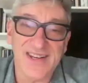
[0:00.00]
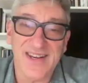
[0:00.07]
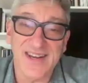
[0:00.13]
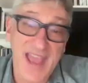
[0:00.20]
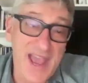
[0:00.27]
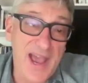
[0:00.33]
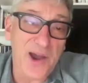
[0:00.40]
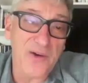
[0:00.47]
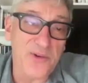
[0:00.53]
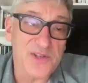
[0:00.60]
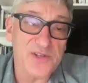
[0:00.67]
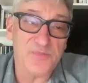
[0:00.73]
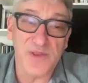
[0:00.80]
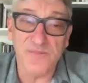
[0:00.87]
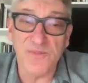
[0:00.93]
now
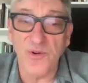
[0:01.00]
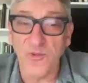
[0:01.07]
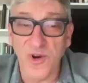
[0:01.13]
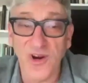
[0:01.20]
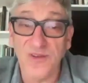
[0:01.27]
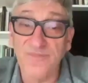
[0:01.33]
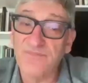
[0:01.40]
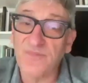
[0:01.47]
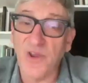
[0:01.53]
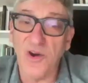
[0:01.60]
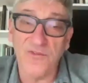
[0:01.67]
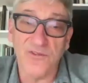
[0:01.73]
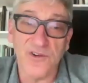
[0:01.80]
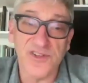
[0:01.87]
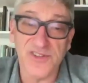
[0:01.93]
as people were
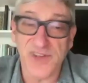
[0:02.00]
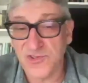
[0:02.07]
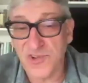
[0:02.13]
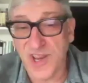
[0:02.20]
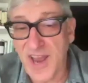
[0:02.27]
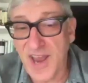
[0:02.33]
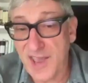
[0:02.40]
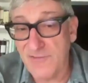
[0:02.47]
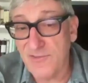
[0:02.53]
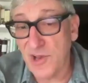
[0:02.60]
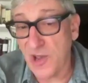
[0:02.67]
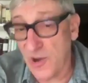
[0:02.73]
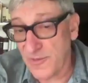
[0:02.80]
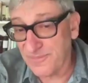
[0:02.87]
over a century and a half ago.